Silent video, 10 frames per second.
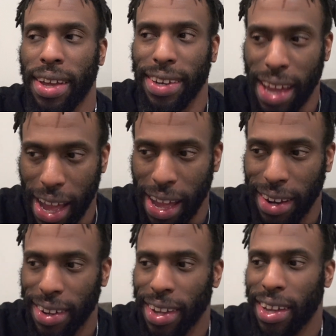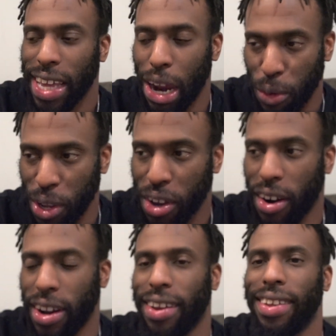He died, got
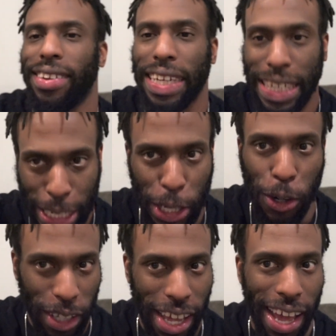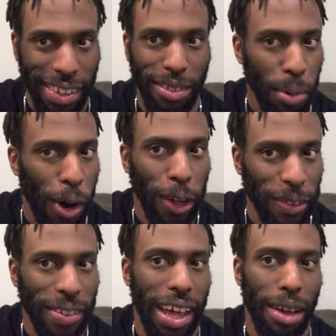reincarnated literally as a ball
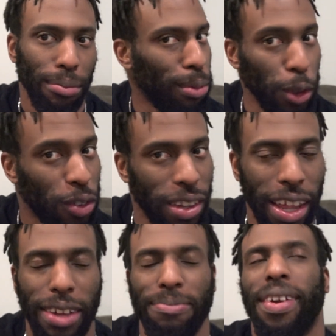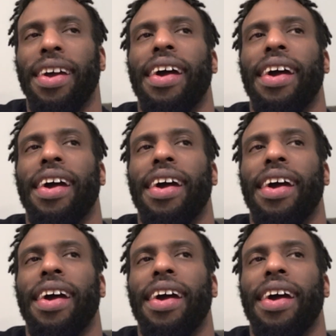of slime, blue slime.